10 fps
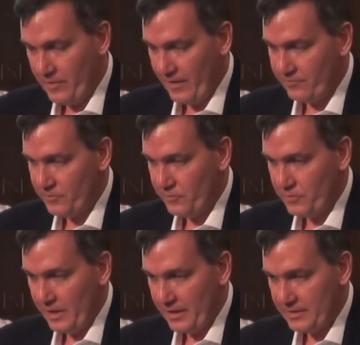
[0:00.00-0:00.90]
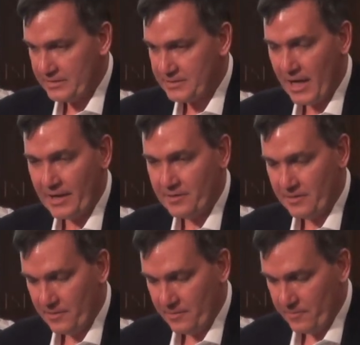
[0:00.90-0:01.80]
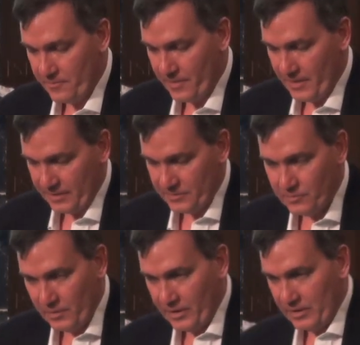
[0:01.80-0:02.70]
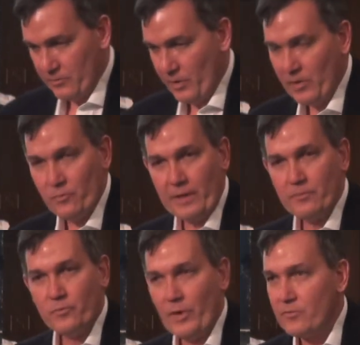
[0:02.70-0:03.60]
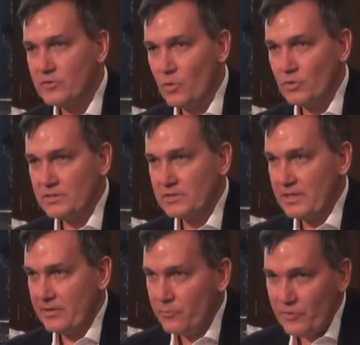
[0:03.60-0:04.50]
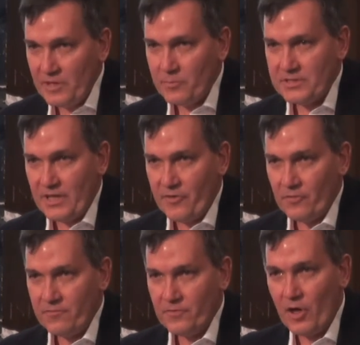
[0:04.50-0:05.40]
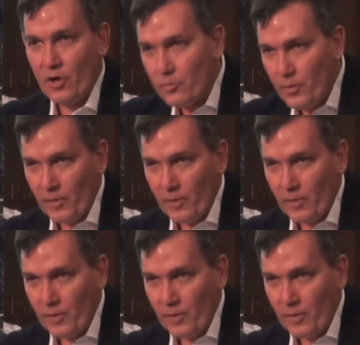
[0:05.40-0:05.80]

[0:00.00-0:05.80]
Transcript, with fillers: they have to uh, design uh, uh, web, web resources and reading material for the whole